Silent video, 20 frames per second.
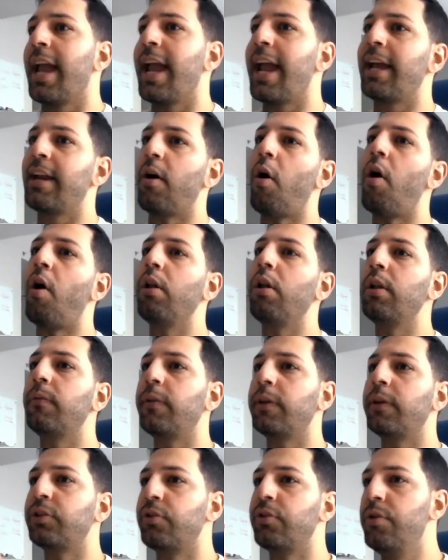And all
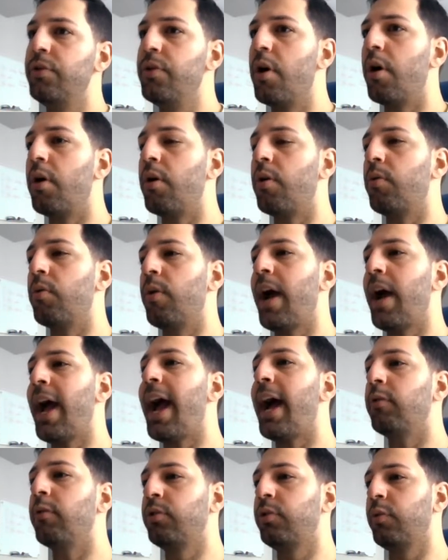of us know
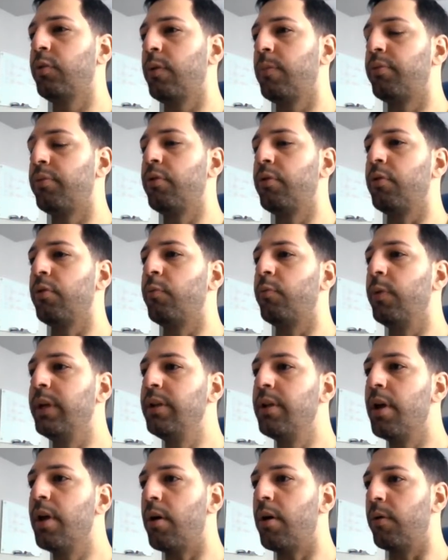how to improve.
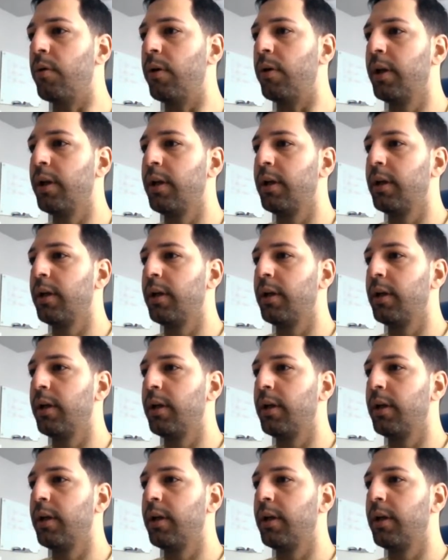We know.